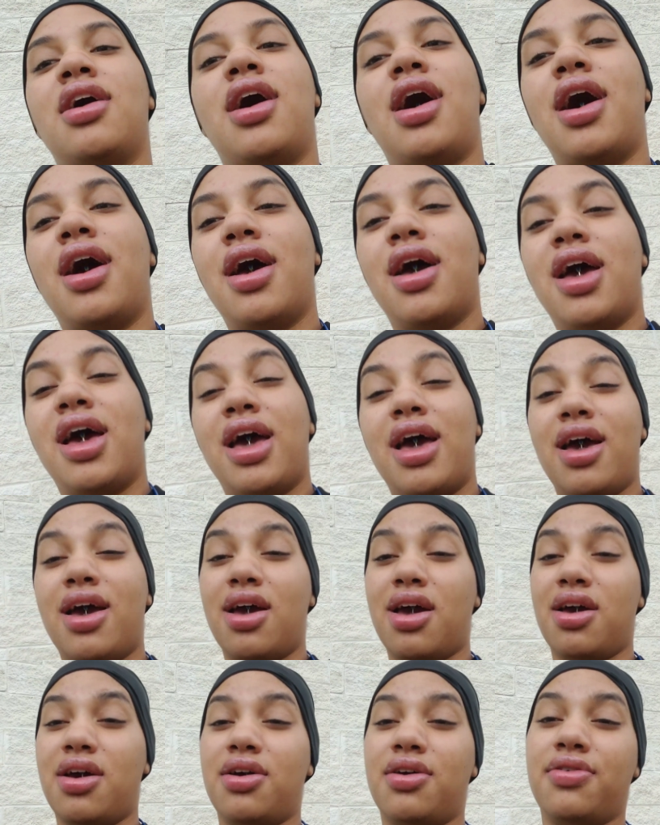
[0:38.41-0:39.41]
I
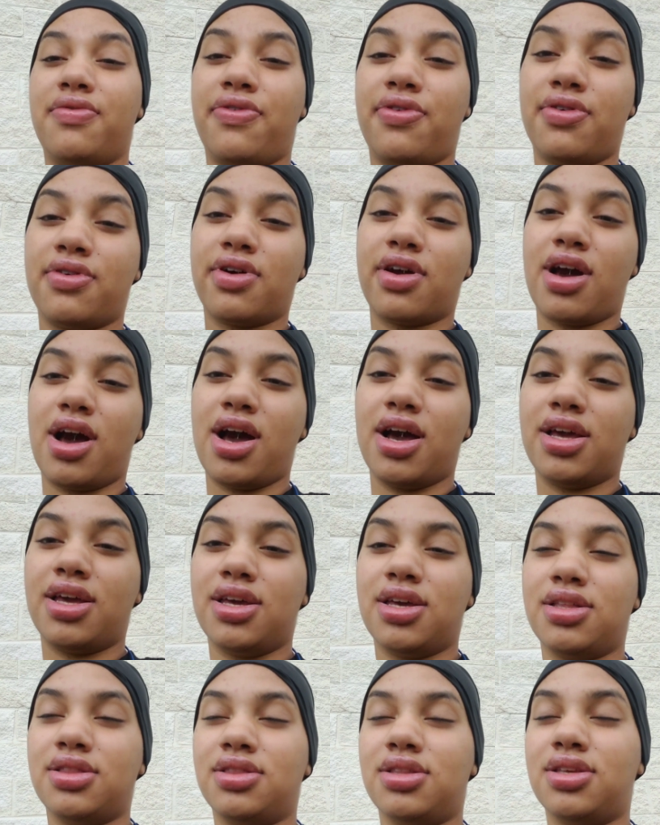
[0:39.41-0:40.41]
have
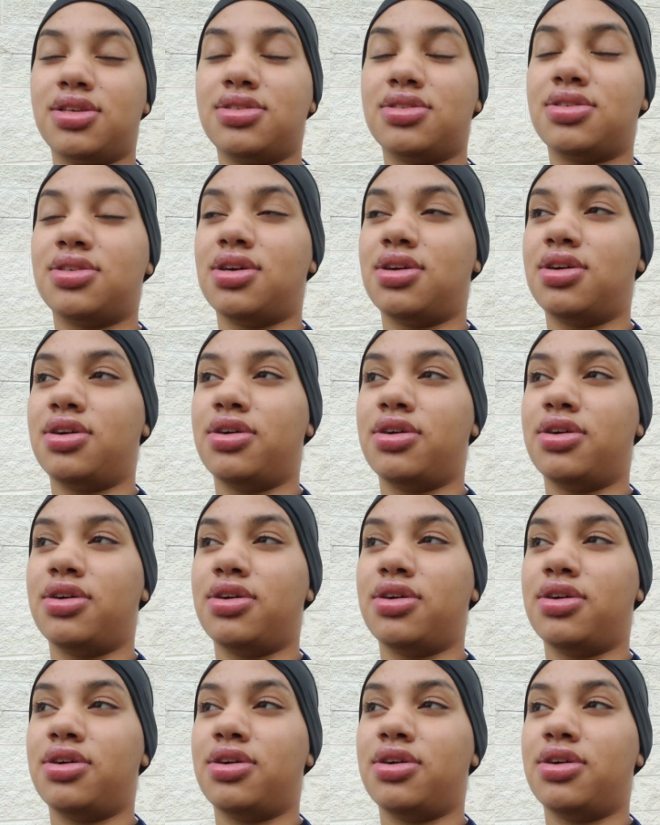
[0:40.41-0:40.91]
gotten this